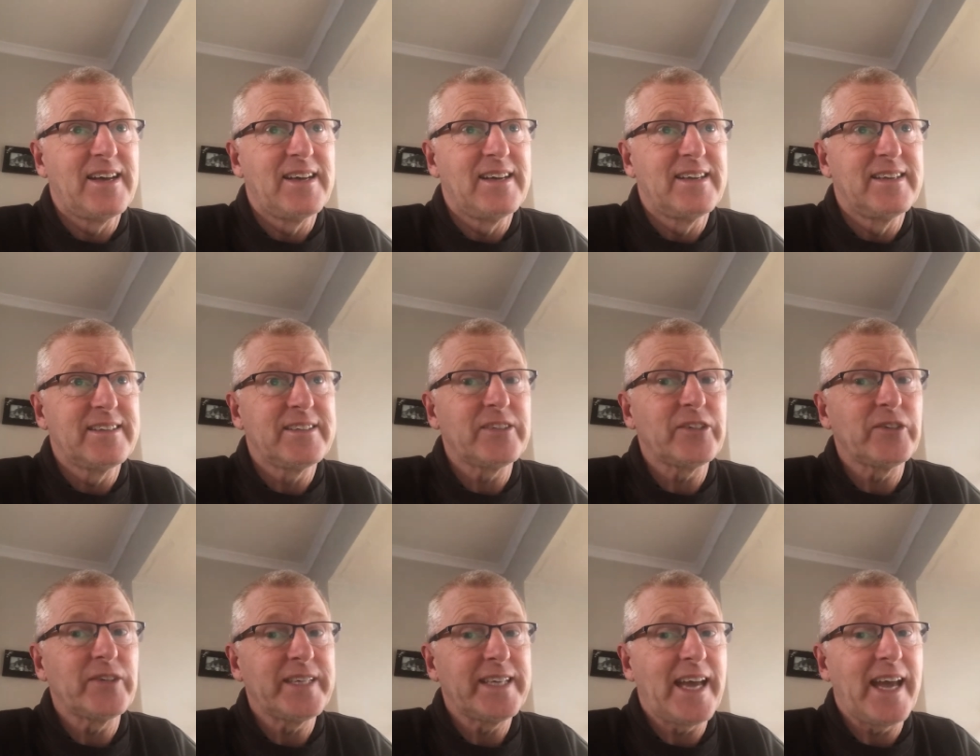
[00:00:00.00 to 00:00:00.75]
So
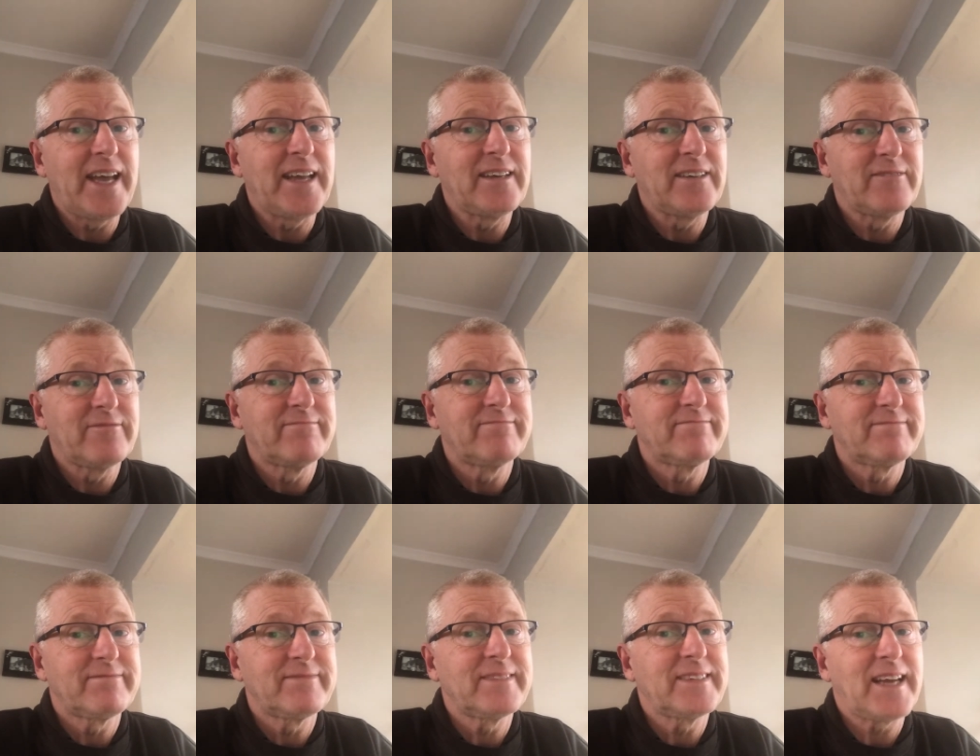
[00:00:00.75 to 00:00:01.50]
again,
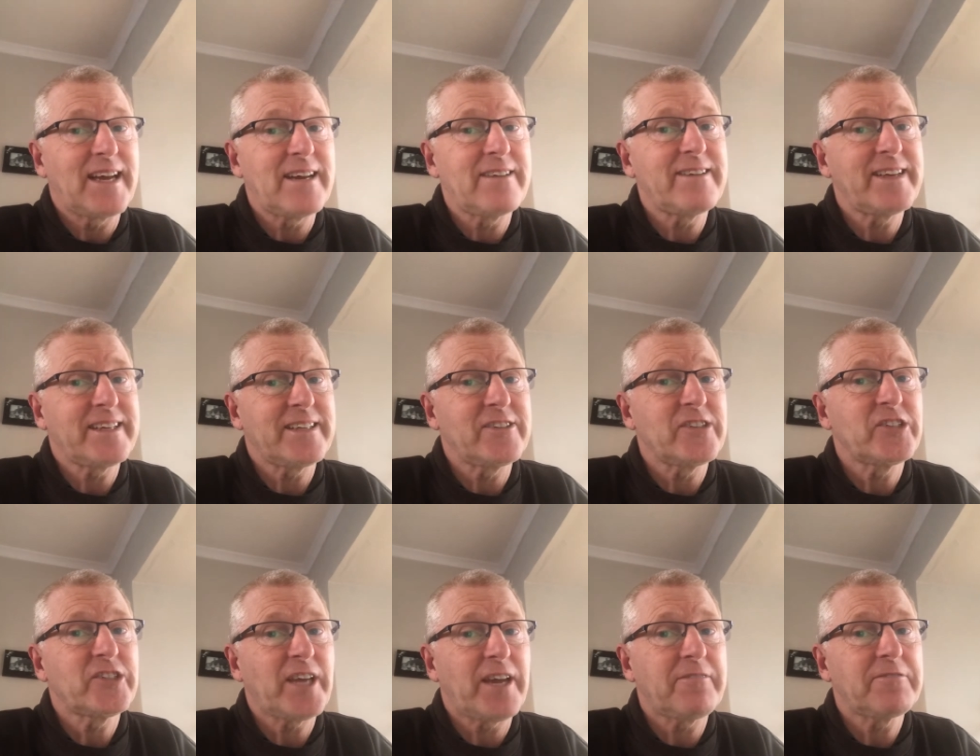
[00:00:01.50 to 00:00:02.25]
I reckon
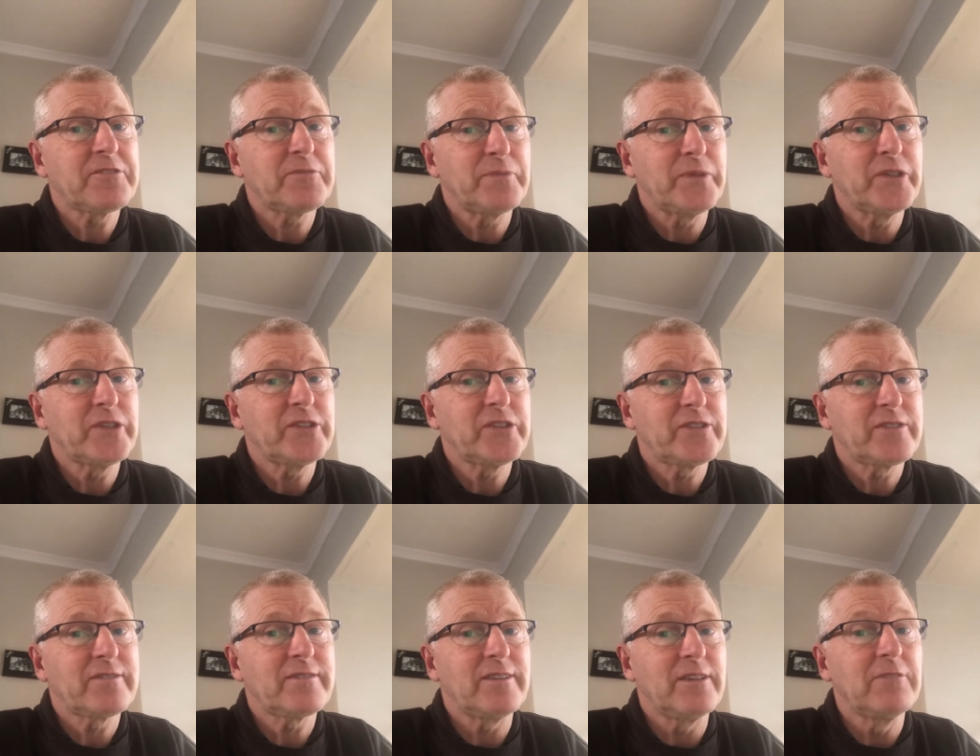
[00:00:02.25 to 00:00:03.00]
chefs must
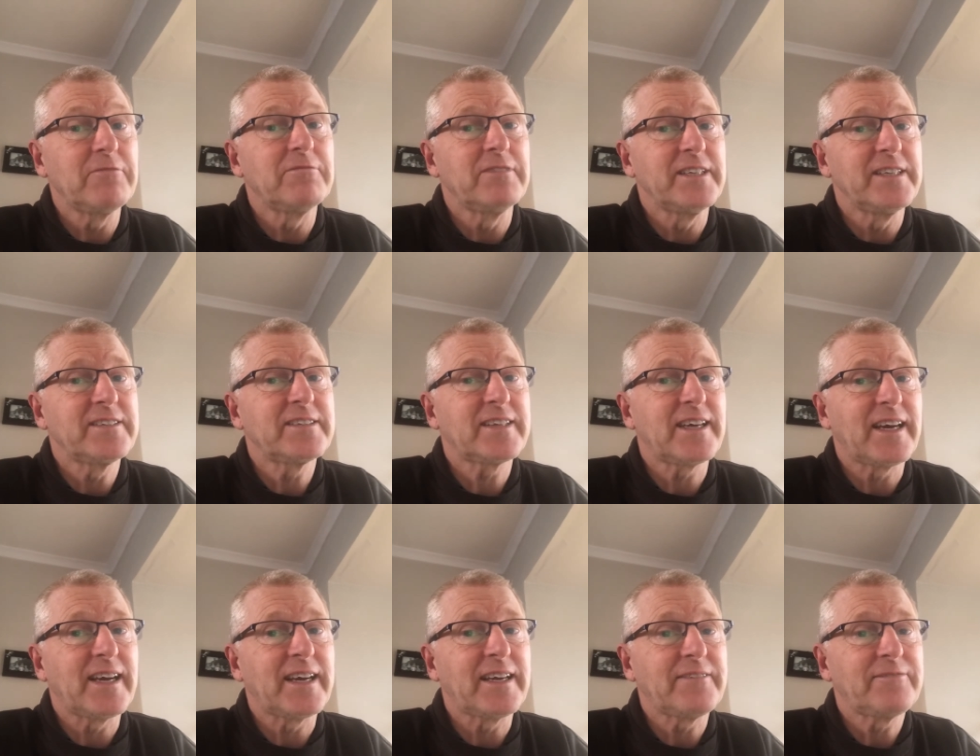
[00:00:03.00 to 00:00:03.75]
love this
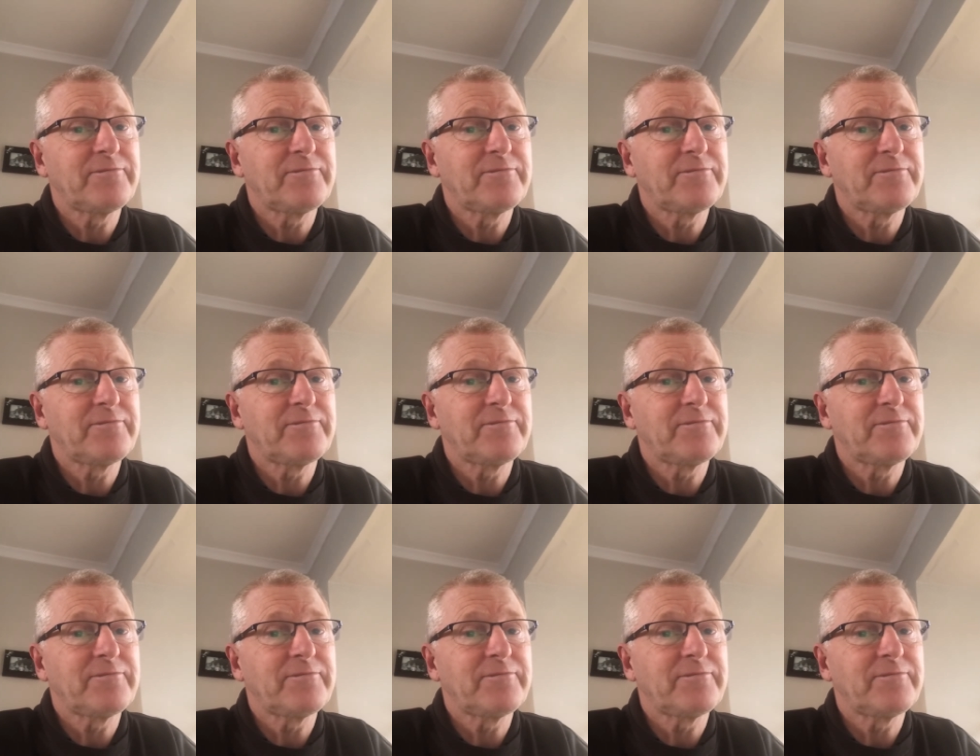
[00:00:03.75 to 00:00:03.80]
guy.